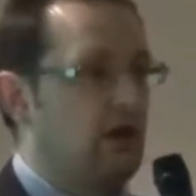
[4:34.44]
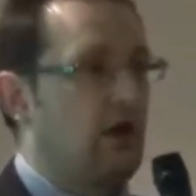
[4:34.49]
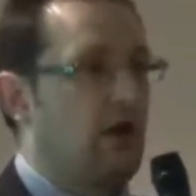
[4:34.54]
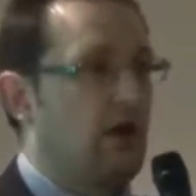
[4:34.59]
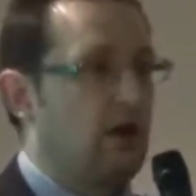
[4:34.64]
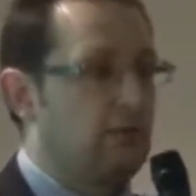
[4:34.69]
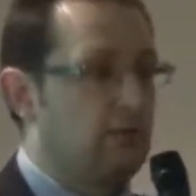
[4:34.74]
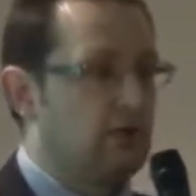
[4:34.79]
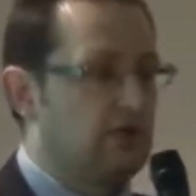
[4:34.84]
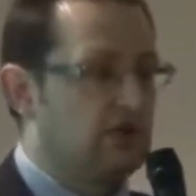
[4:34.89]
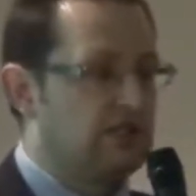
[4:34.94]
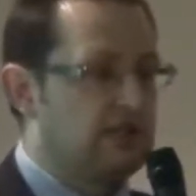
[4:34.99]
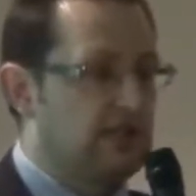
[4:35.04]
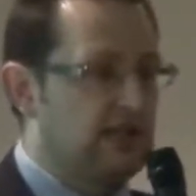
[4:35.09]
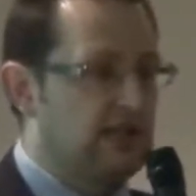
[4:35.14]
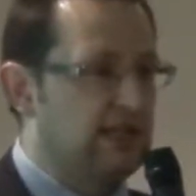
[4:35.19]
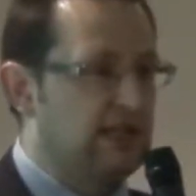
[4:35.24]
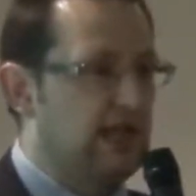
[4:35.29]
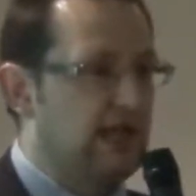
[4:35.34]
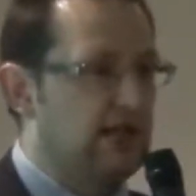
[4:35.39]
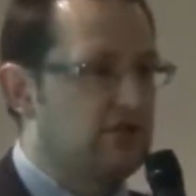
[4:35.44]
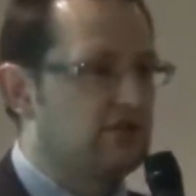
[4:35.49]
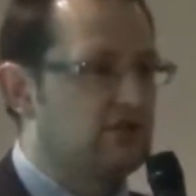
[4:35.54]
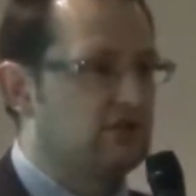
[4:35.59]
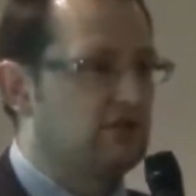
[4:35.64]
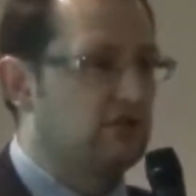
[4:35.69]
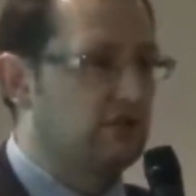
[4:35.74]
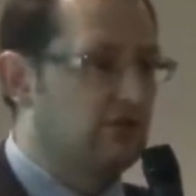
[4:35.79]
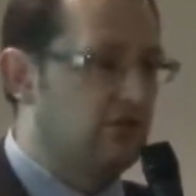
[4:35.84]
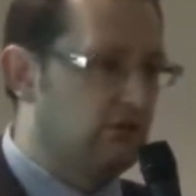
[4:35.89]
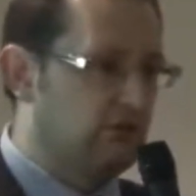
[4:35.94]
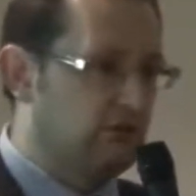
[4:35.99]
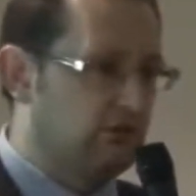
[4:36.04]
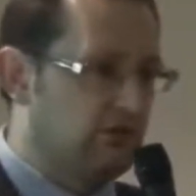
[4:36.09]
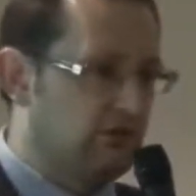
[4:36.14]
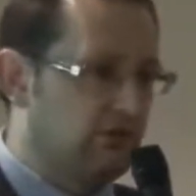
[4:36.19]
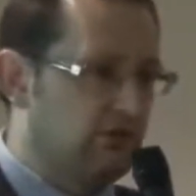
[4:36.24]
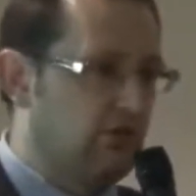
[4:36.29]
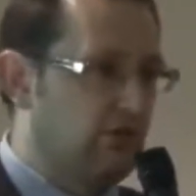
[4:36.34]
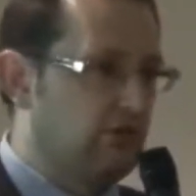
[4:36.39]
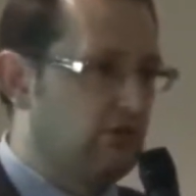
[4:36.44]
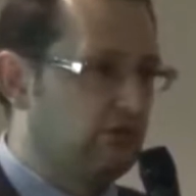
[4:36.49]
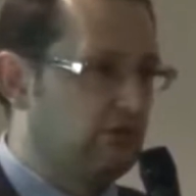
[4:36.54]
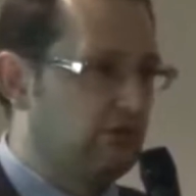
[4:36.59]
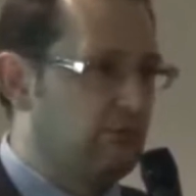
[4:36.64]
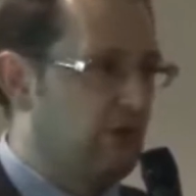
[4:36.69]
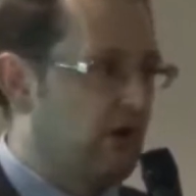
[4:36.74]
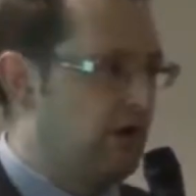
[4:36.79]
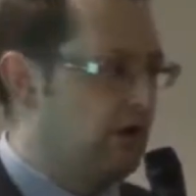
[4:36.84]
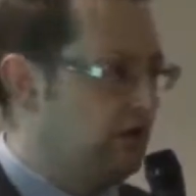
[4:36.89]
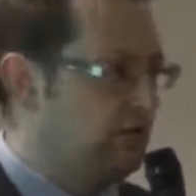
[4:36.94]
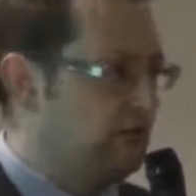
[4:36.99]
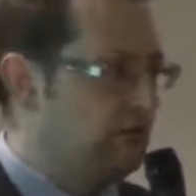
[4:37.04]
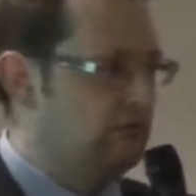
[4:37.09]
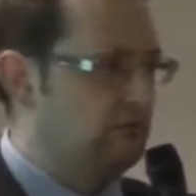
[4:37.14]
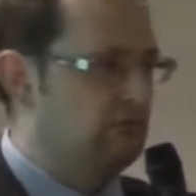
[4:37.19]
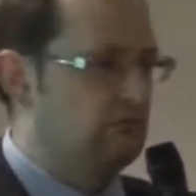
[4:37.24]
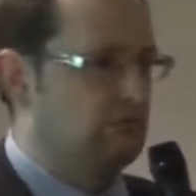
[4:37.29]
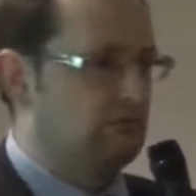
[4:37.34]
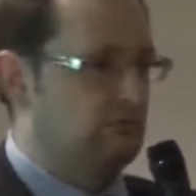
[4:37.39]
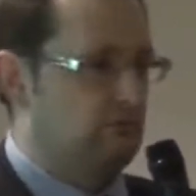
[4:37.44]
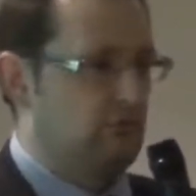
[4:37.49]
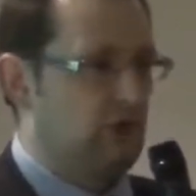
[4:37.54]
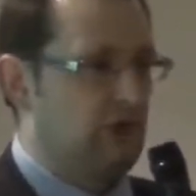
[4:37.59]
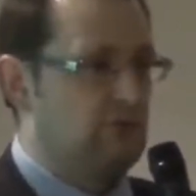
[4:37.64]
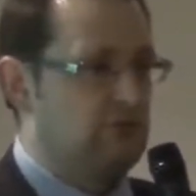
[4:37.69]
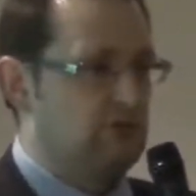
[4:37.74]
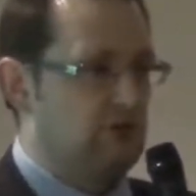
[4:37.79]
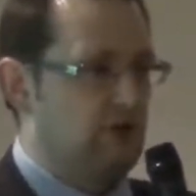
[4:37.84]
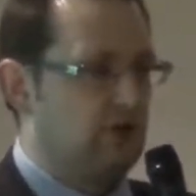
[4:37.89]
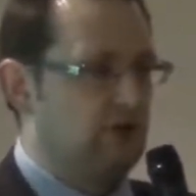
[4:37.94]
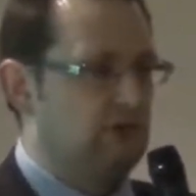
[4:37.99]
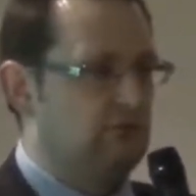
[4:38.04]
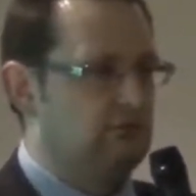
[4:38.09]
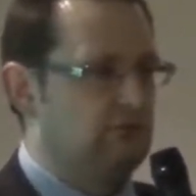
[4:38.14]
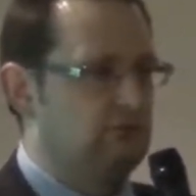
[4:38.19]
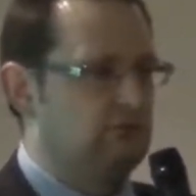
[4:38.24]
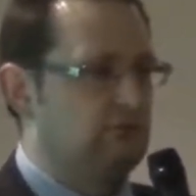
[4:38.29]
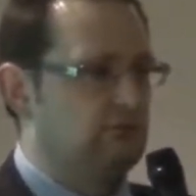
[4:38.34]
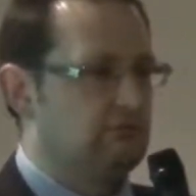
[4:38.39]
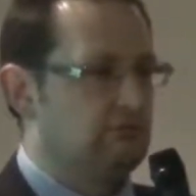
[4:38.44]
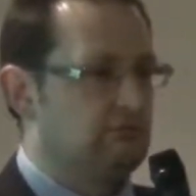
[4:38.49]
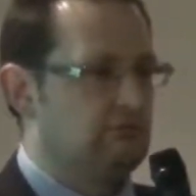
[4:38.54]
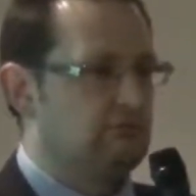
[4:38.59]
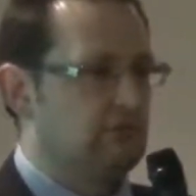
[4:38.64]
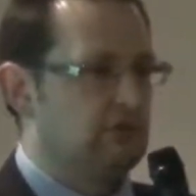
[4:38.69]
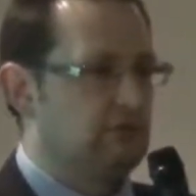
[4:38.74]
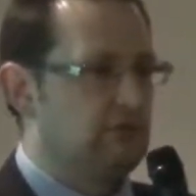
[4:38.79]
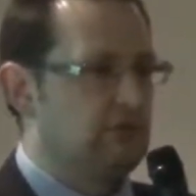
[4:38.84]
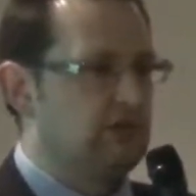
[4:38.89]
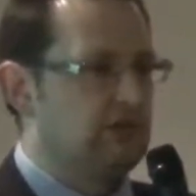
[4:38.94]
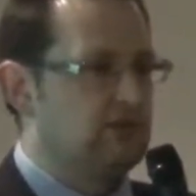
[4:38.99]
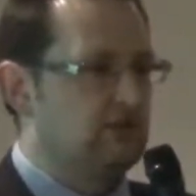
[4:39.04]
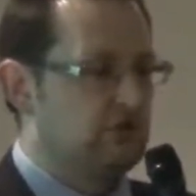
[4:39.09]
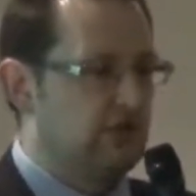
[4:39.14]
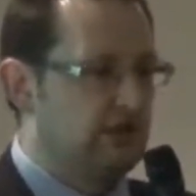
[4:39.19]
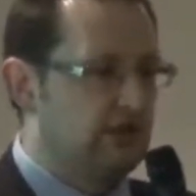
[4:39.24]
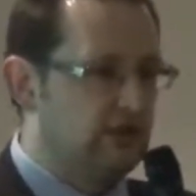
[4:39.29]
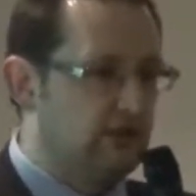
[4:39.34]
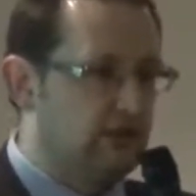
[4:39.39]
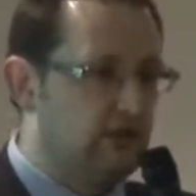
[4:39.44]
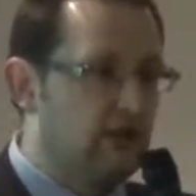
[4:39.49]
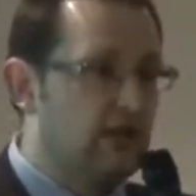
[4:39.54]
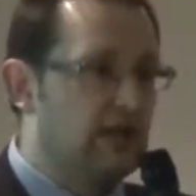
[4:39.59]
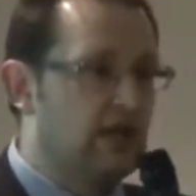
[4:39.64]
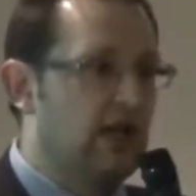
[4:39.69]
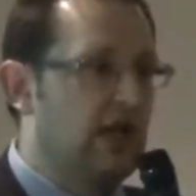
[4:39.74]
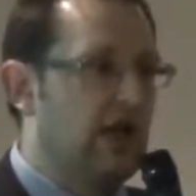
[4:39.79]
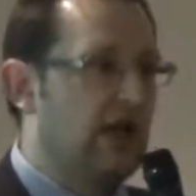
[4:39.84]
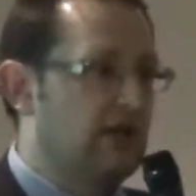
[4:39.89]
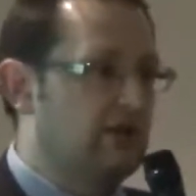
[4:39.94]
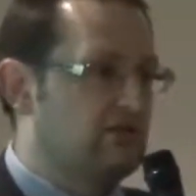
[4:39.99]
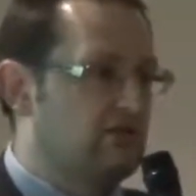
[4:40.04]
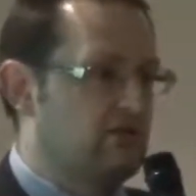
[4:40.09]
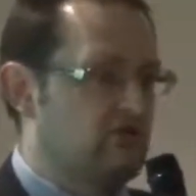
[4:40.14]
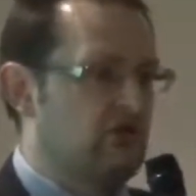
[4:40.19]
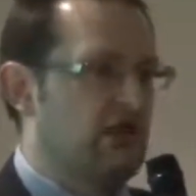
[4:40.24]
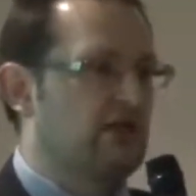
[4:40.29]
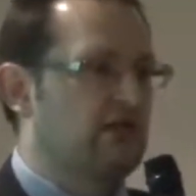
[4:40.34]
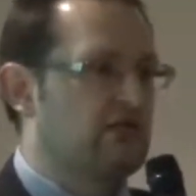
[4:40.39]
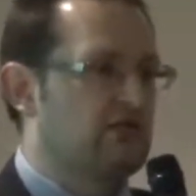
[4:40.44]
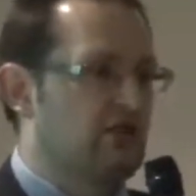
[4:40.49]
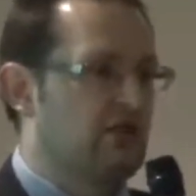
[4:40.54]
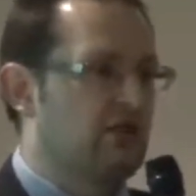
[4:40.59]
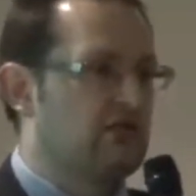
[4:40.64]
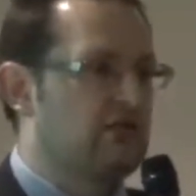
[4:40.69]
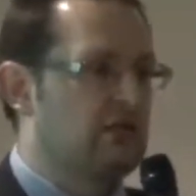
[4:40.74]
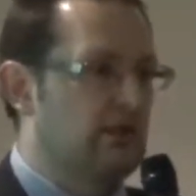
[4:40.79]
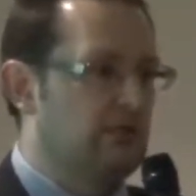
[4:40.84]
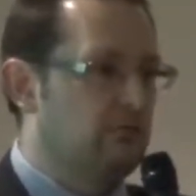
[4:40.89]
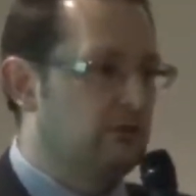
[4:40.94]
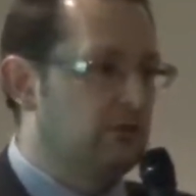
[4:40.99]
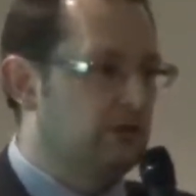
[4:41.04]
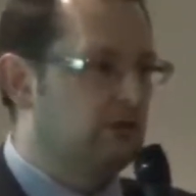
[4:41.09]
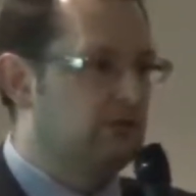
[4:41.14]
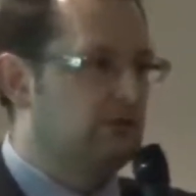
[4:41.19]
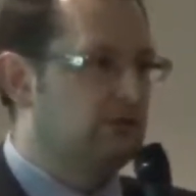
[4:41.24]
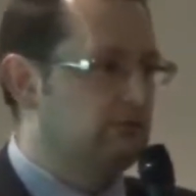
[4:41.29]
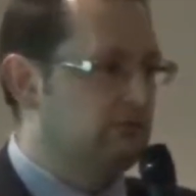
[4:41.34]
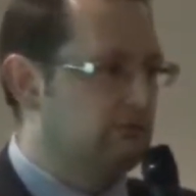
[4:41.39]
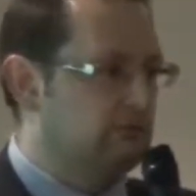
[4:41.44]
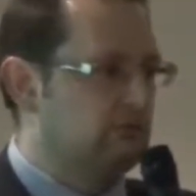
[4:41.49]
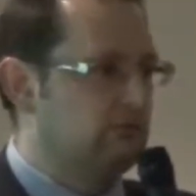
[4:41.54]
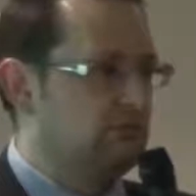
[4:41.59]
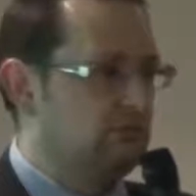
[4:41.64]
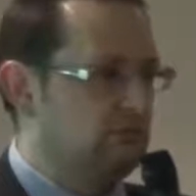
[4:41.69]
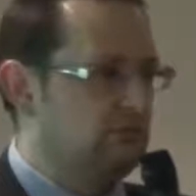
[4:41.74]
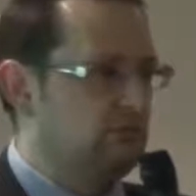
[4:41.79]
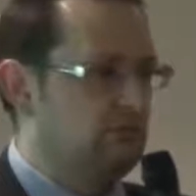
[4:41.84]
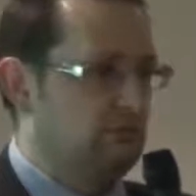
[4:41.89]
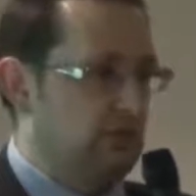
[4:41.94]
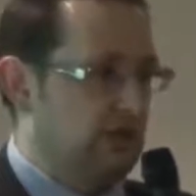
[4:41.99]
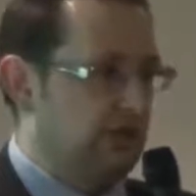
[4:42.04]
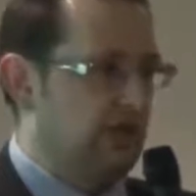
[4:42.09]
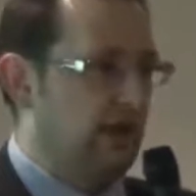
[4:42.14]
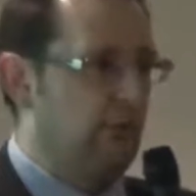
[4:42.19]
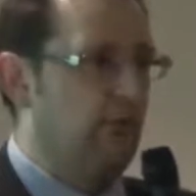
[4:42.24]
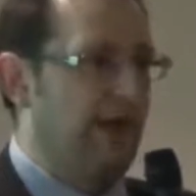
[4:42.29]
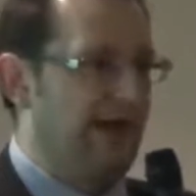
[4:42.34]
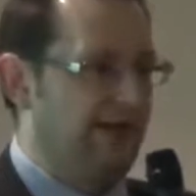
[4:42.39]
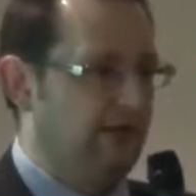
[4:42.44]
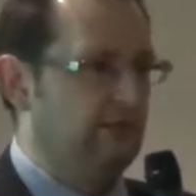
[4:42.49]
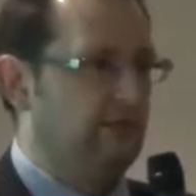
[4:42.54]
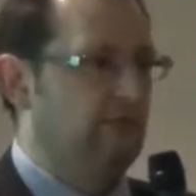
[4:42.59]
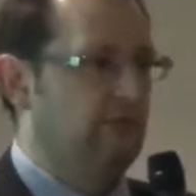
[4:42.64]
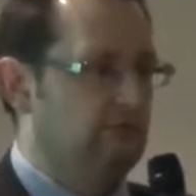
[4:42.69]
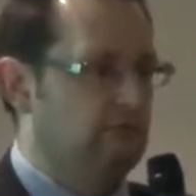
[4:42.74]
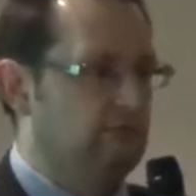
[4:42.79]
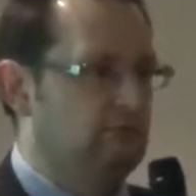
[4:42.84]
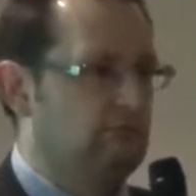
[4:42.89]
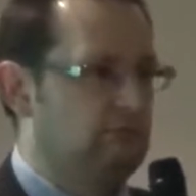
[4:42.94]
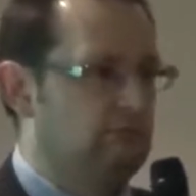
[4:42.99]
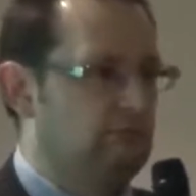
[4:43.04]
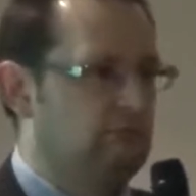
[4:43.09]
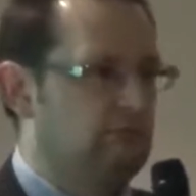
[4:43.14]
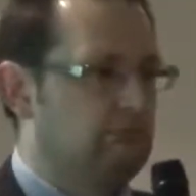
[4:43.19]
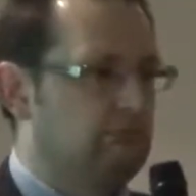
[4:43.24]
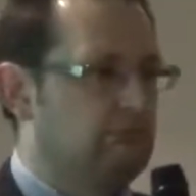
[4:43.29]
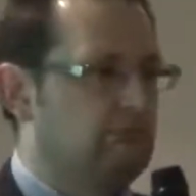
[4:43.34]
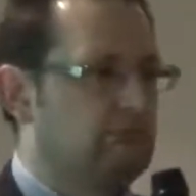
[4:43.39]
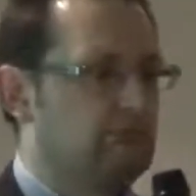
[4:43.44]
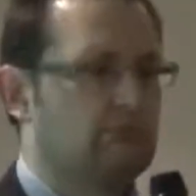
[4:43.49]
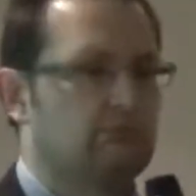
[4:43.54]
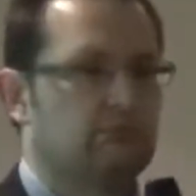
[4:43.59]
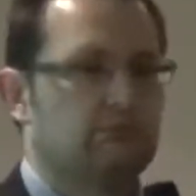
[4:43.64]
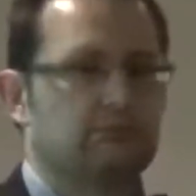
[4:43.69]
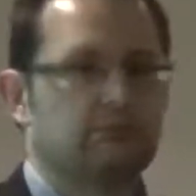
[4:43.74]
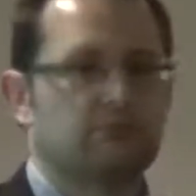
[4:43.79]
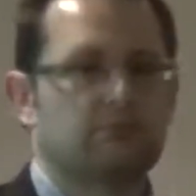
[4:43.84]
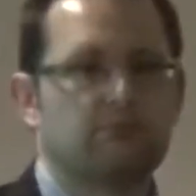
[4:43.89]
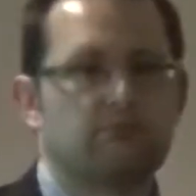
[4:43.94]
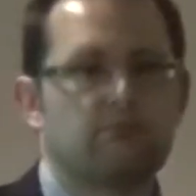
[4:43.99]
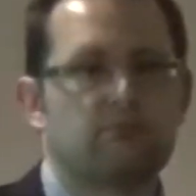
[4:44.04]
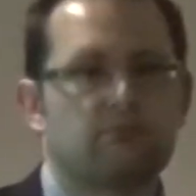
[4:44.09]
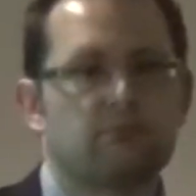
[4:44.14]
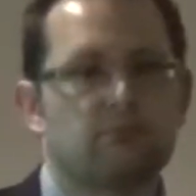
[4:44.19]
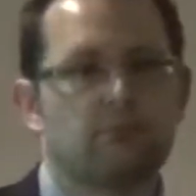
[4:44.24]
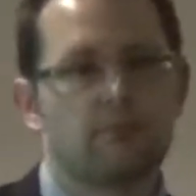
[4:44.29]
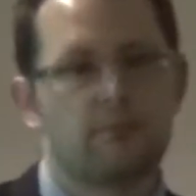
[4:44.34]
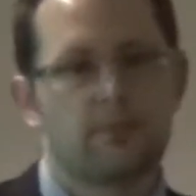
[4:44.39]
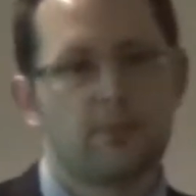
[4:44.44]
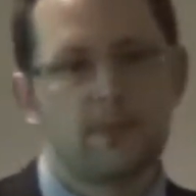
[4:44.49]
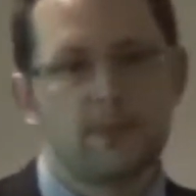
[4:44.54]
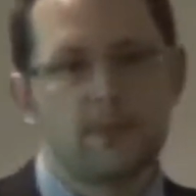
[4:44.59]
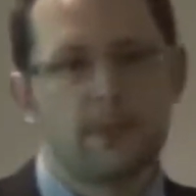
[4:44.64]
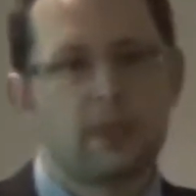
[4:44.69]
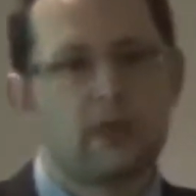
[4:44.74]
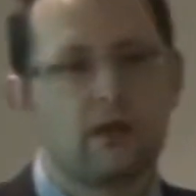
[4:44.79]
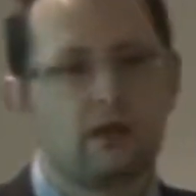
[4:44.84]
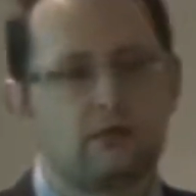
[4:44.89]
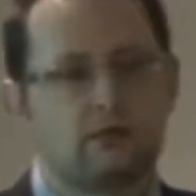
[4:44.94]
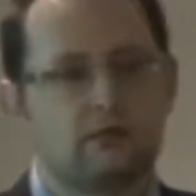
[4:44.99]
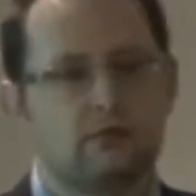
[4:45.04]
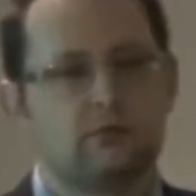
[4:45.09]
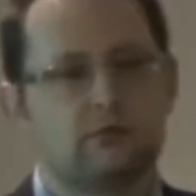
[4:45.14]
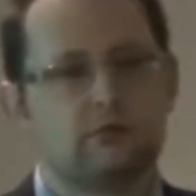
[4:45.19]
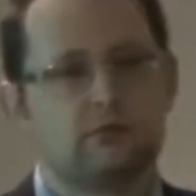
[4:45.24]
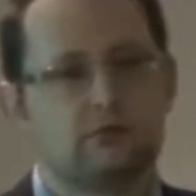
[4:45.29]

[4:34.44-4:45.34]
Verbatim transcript: I'm going to take an action to go to talk to my website administrator and strategize how we can make that better. It cost you money, hasn't it? You've lost money.